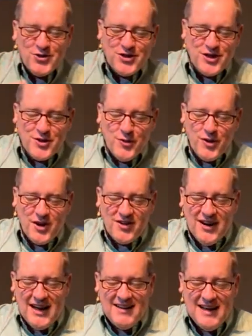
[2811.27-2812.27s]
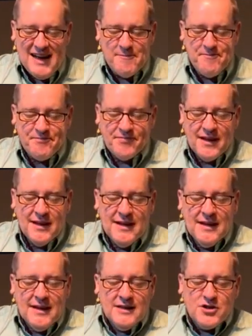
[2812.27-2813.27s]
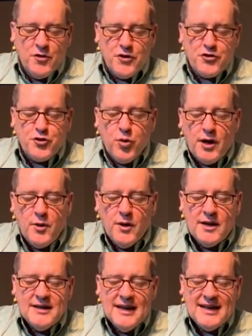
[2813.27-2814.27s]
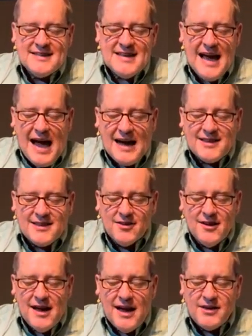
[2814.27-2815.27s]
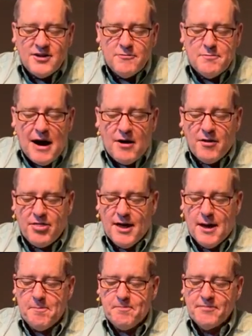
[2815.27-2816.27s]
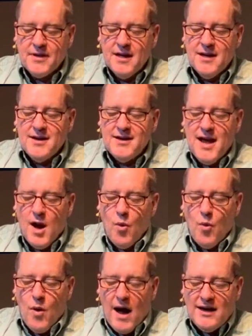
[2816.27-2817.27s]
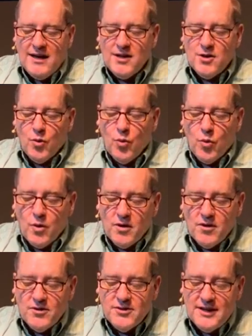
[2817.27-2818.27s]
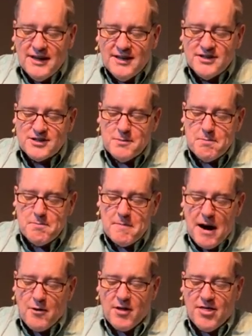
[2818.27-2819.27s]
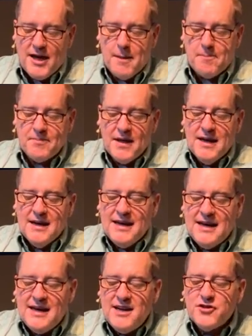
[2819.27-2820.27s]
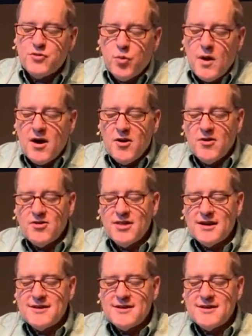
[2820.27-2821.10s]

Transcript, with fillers: colder than the water I had. So, verse 21 attack the land of Merathaim. Now, what in the world is Merathaim? It is where